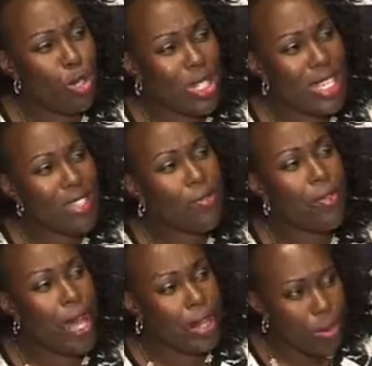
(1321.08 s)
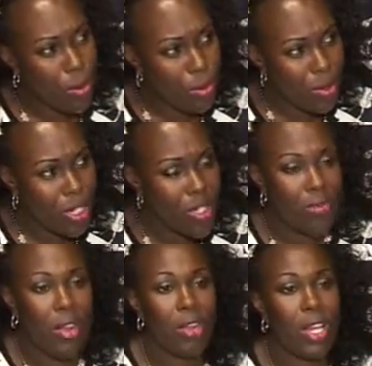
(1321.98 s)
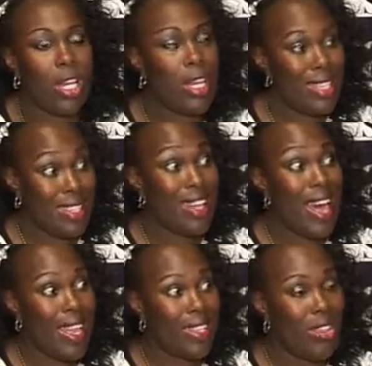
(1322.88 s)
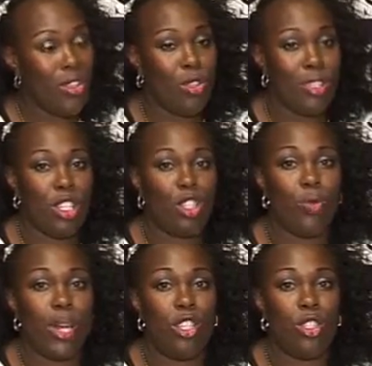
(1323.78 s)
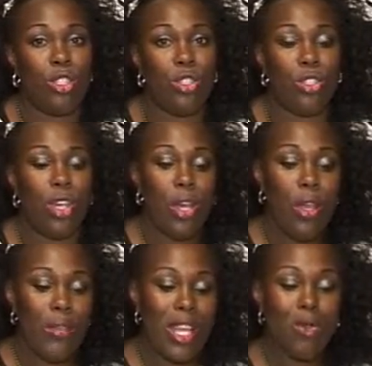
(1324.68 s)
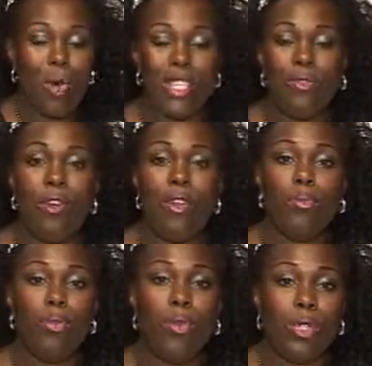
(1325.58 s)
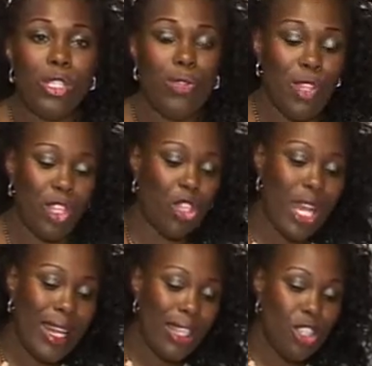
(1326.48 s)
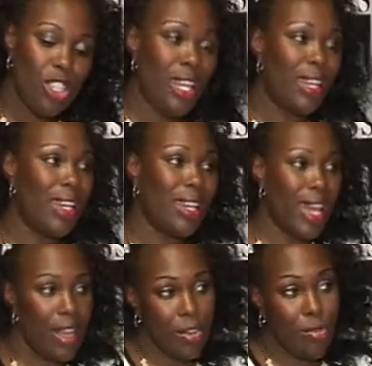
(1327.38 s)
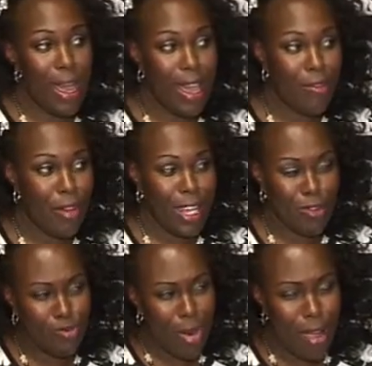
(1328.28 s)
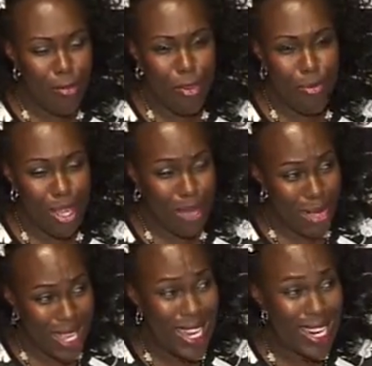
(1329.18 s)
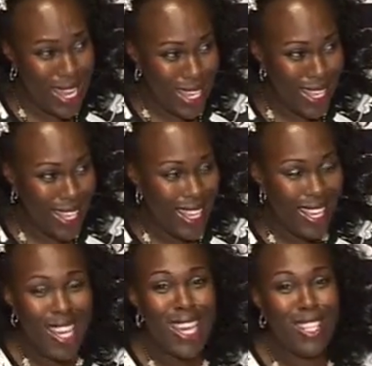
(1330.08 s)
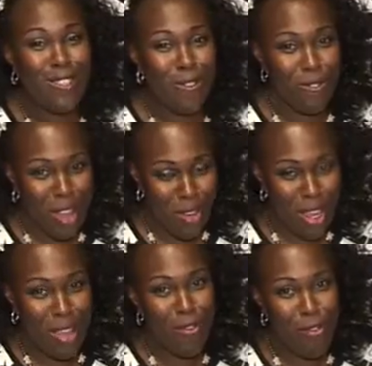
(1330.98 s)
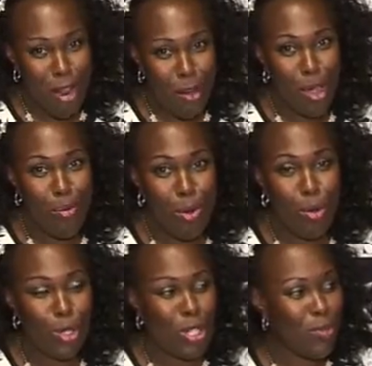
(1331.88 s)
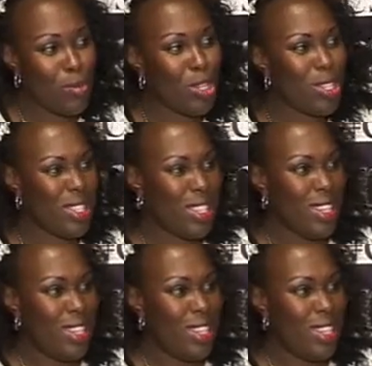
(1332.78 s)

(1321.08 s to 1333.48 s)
order is final, which is very sad in those situations. That's why it's very important that challenging and getting the right advice right from the beginning is very, very important, because